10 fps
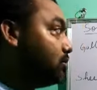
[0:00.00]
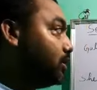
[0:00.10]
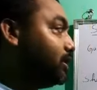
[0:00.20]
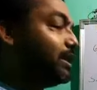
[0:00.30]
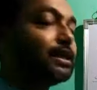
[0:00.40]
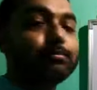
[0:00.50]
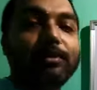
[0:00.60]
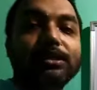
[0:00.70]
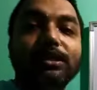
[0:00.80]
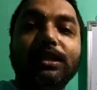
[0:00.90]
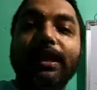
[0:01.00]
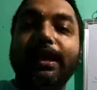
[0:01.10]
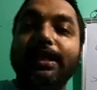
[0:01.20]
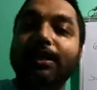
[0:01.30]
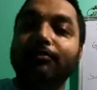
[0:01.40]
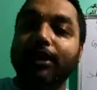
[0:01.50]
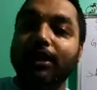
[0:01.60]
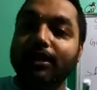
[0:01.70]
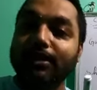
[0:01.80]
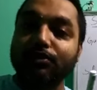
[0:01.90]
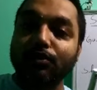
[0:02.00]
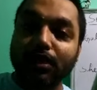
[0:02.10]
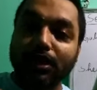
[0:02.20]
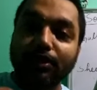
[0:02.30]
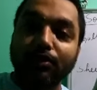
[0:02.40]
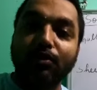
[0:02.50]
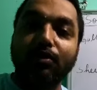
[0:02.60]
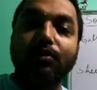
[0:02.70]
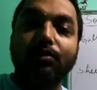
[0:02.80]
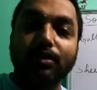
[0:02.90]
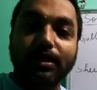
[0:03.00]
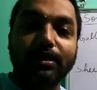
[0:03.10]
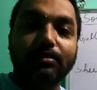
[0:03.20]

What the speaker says: So it takes place in the area where there is totally no